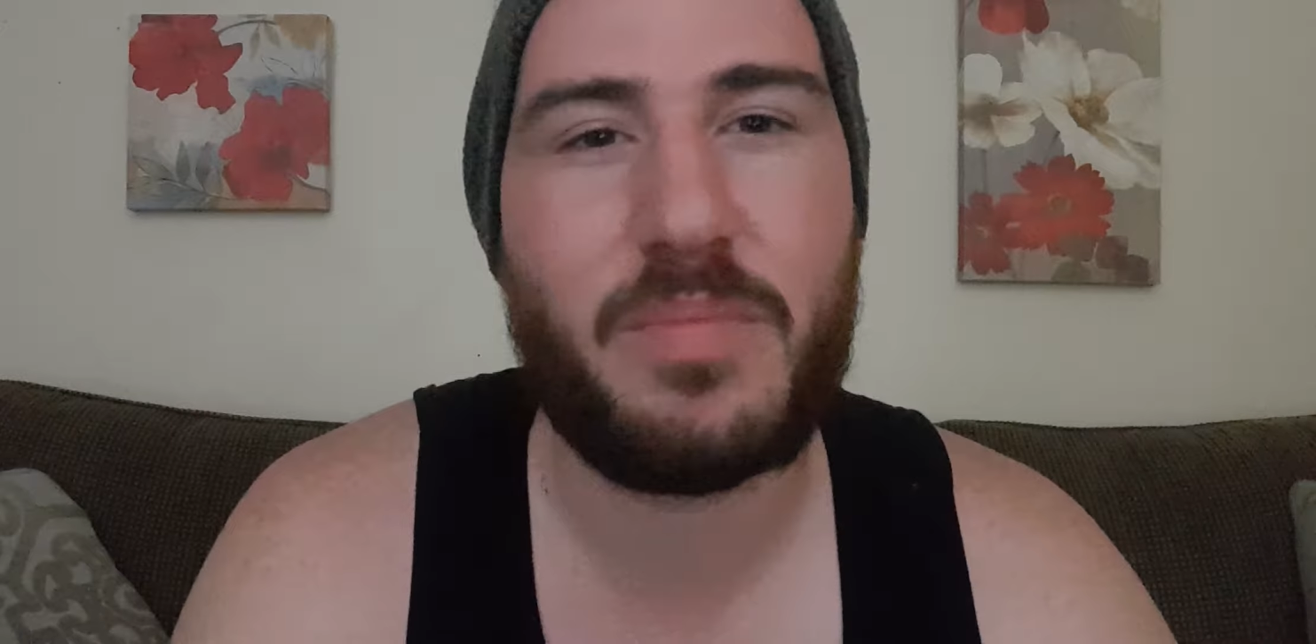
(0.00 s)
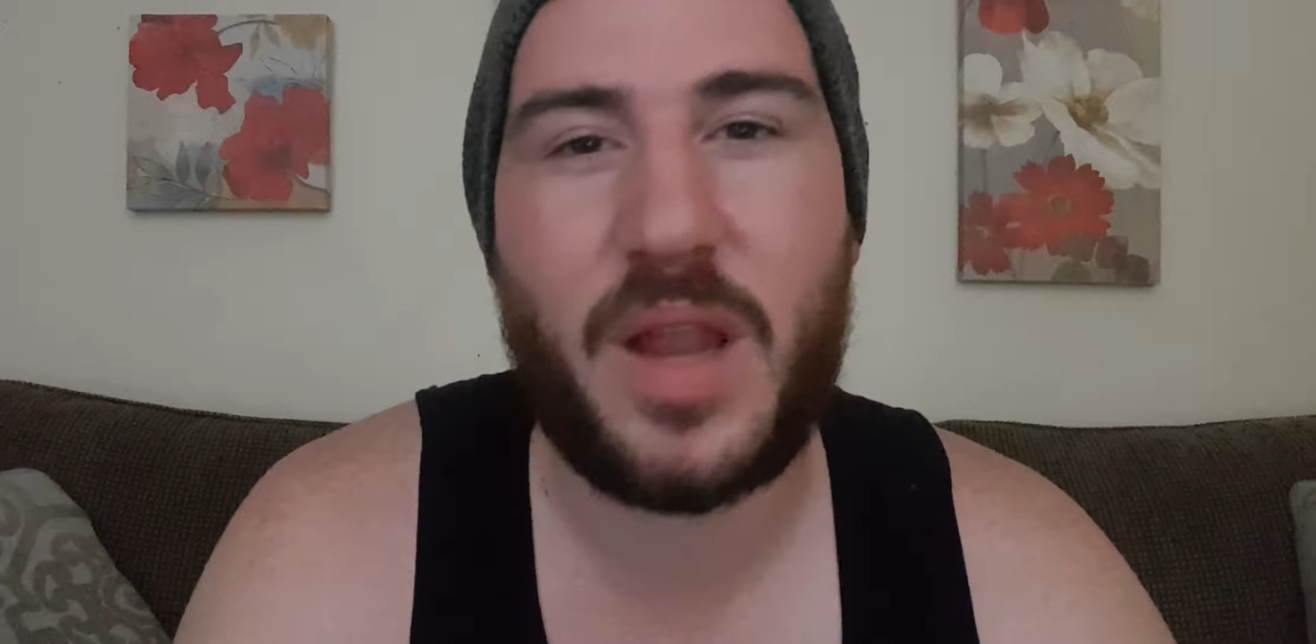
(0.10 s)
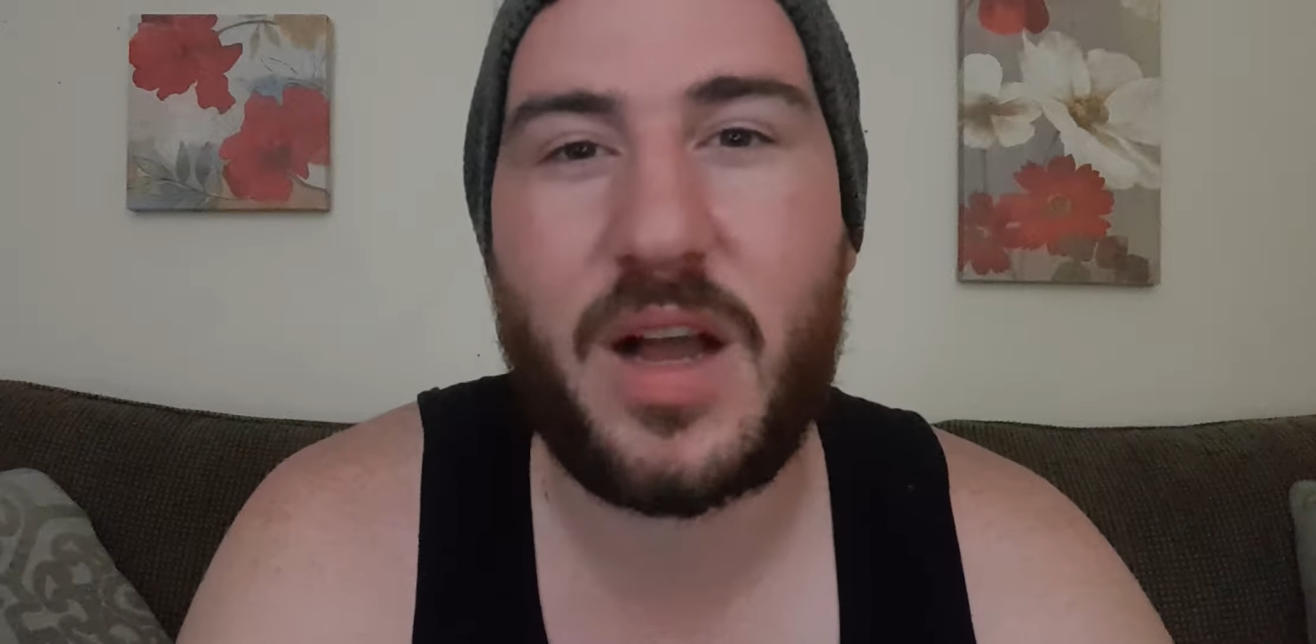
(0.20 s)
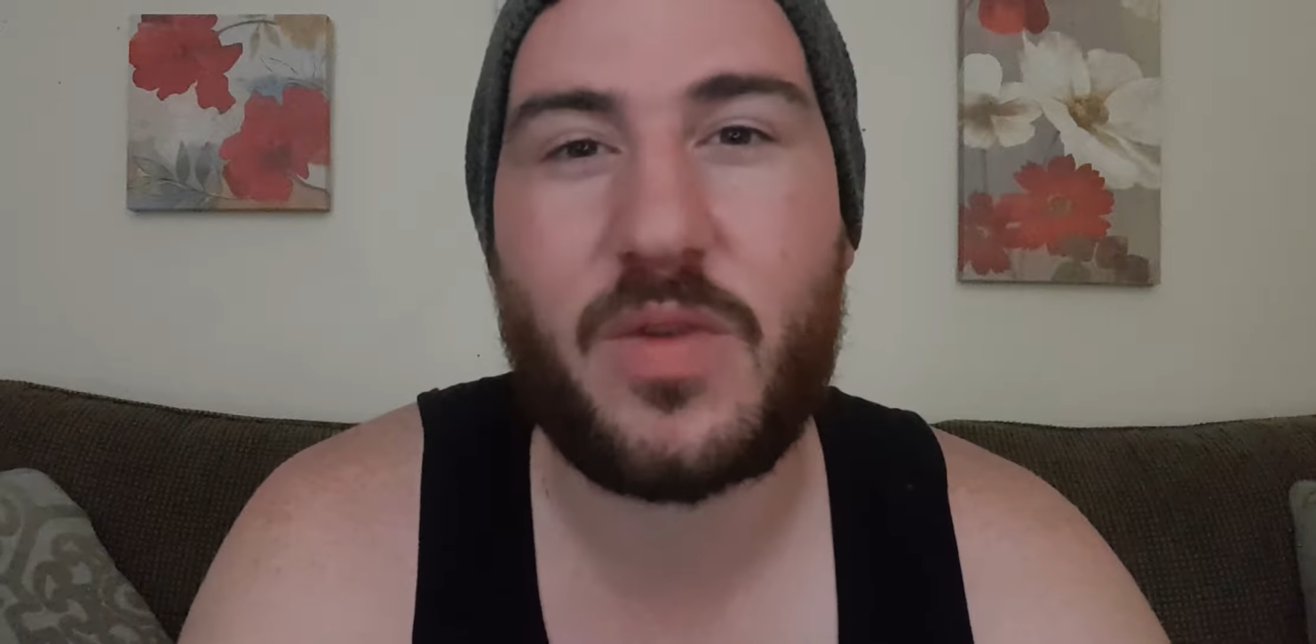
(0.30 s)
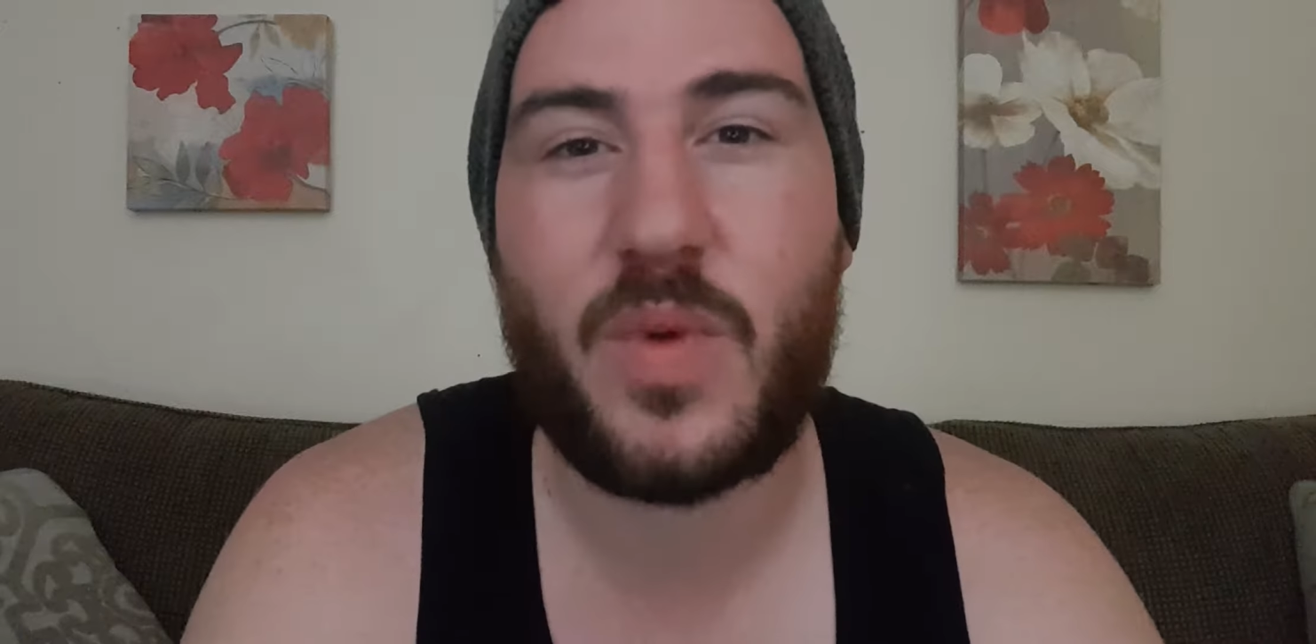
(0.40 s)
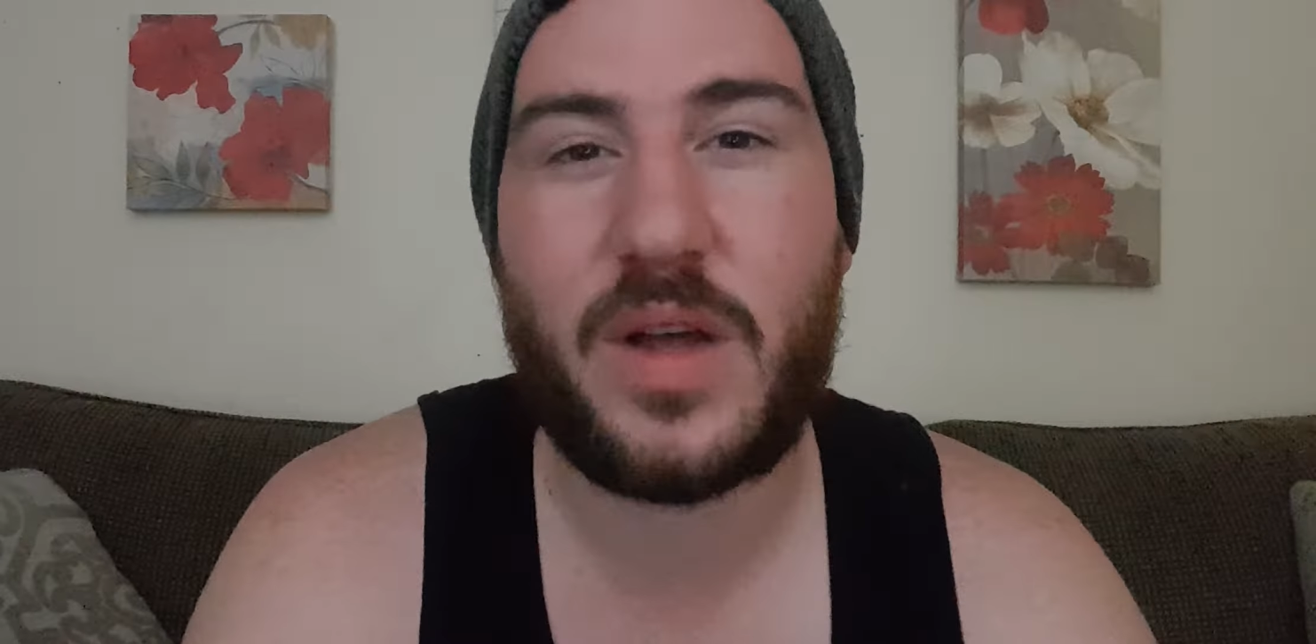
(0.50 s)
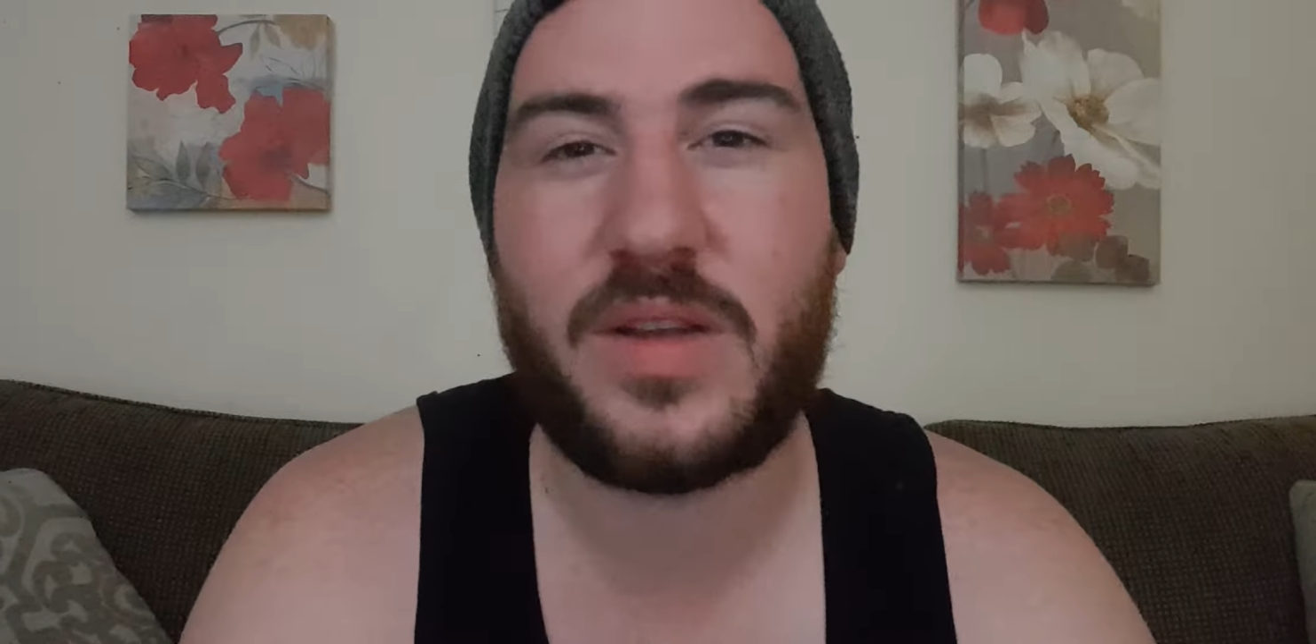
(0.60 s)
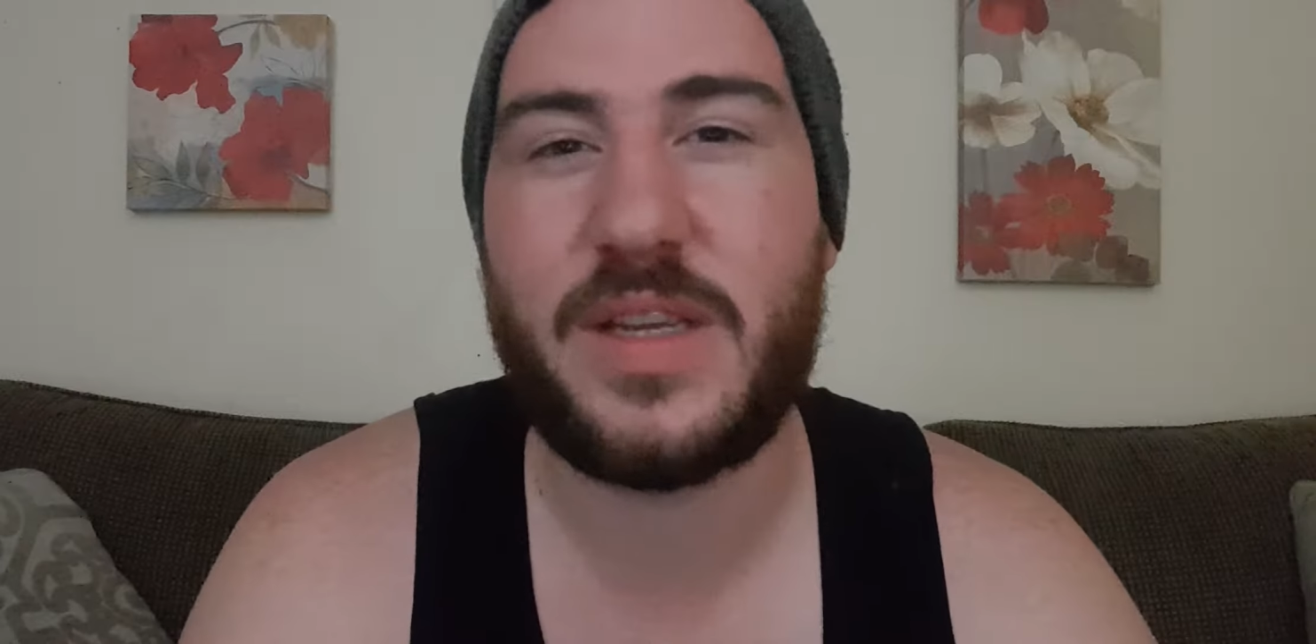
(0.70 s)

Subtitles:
block well,